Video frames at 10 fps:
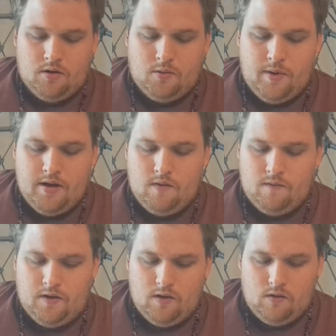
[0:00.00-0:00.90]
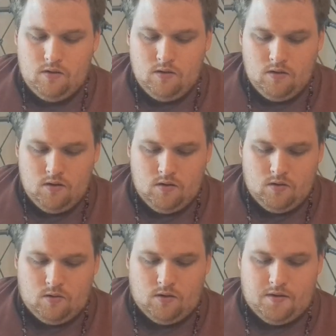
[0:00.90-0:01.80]
the way you feel
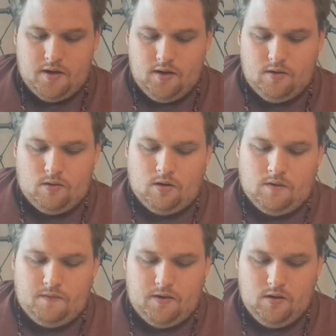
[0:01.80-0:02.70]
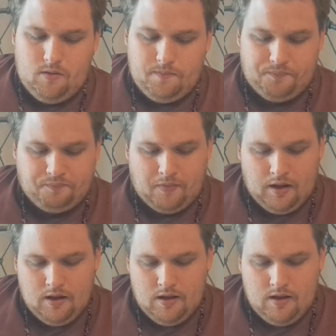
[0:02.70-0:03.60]
or think or feel.
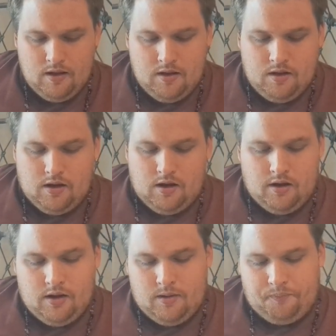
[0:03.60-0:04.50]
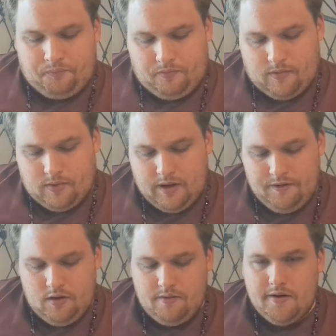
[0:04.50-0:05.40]
And
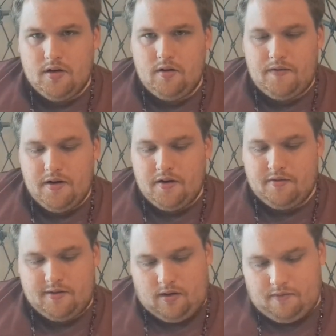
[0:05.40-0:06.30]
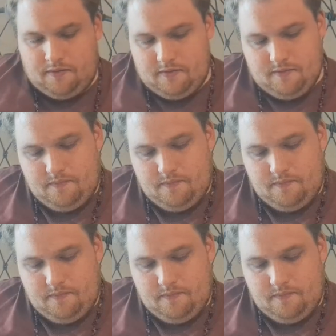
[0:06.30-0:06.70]
you've had to defend yourself.